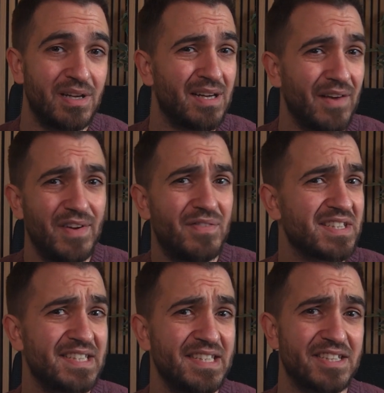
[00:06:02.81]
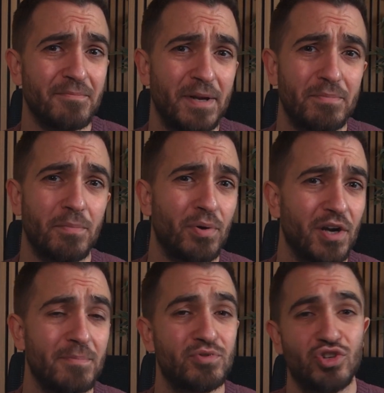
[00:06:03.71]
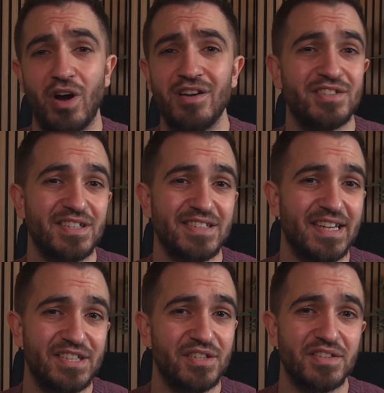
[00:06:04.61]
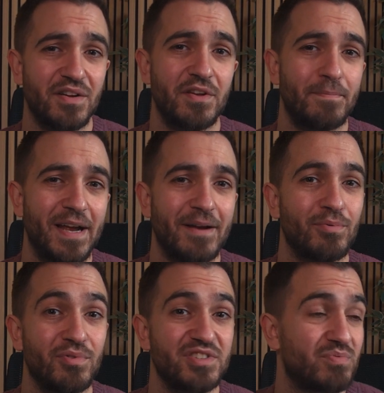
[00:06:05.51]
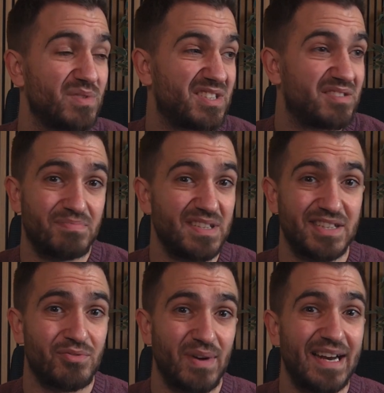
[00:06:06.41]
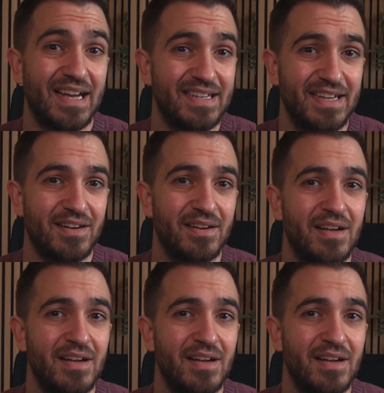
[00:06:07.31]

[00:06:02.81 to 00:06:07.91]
I've even seen some people put up charging stations on their pegboards, which is a great idea.